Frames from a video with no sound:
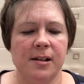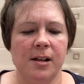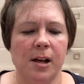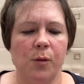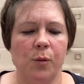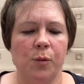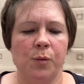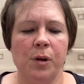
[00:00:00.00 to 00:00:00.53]
that
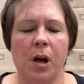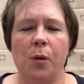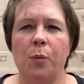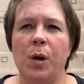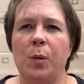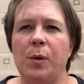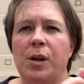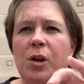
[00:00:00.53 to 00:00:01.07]

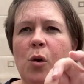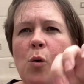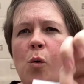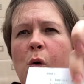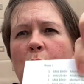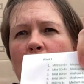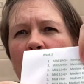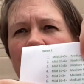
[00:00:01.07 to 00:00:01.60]
we would go
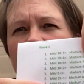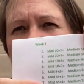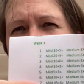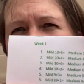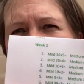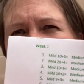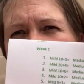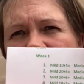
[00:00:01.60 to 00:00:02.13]
on
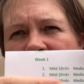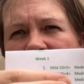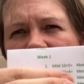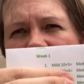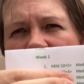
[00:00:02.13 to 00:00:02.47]
the